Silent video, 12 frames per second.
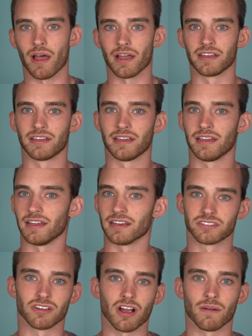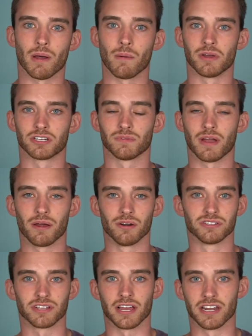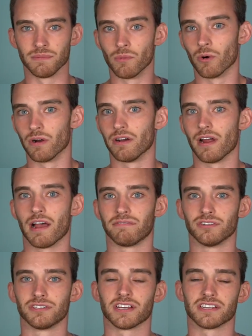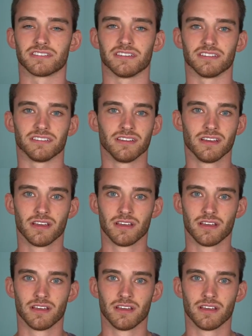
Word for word: I can't talk about mesh routers anymore after testing